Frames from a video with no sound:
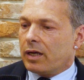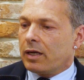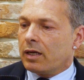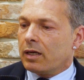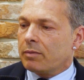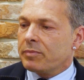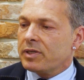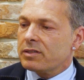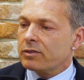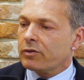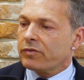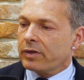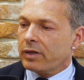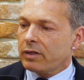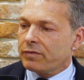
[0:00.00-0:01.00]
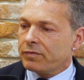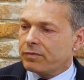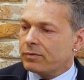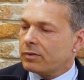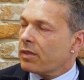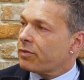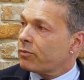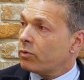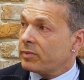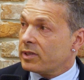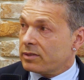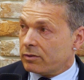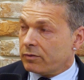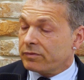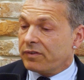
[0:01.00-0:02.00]
Ministry of Health through
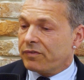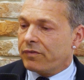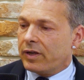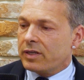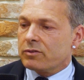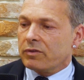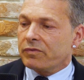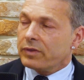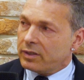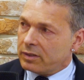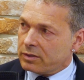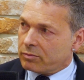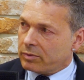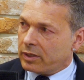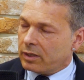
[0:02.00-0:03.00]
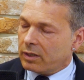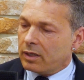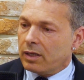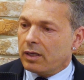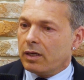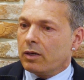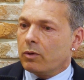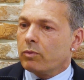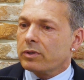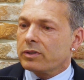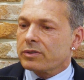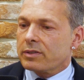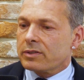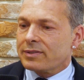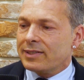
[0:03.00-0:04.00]
Ministry of Defense of Israel
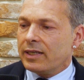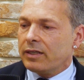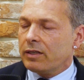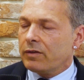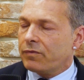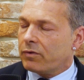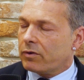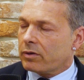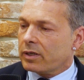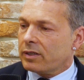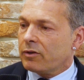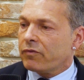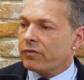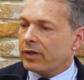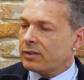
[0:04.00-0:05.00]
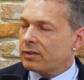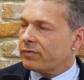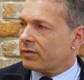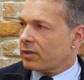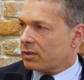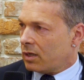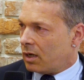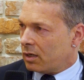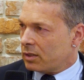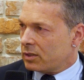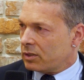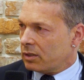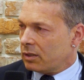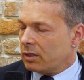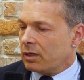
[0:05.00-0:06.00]
were seeking for innovative
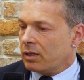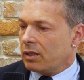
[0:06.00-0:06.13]
technology,